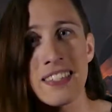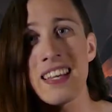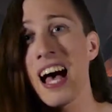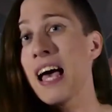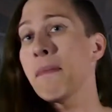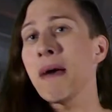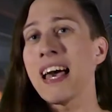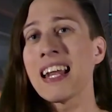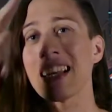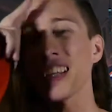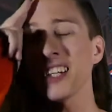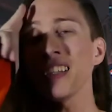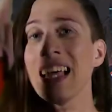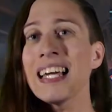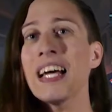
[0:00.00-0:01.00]
time, and
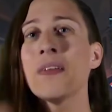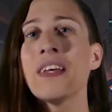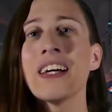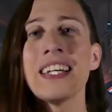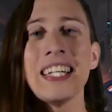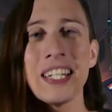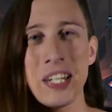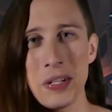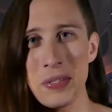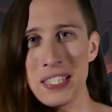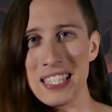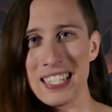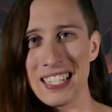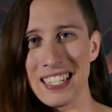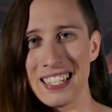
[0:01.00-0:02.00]
good luck out there, heroes.